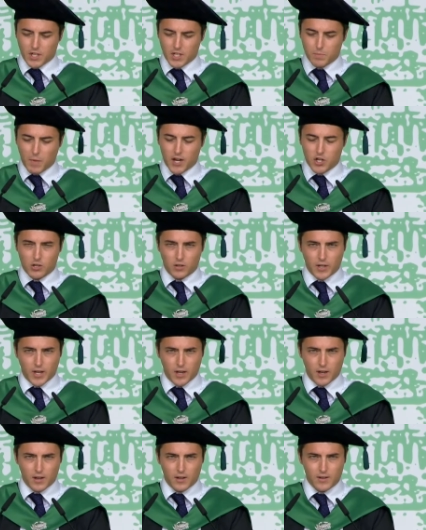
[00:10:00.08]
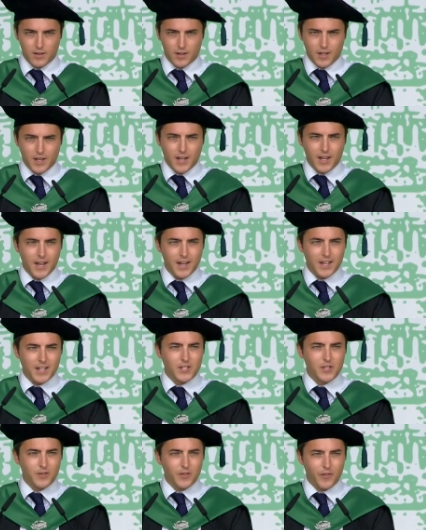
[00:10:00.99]
special here. It
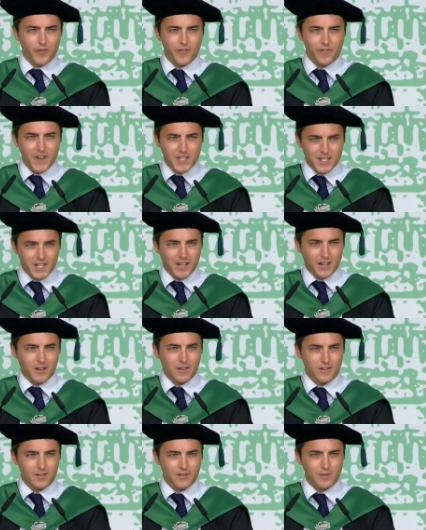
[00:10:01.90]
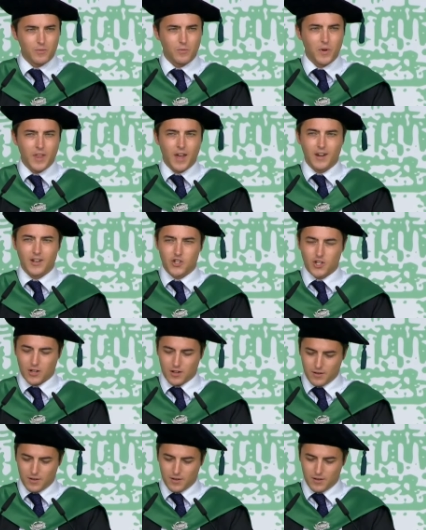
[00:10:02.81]
is fizzing with energy.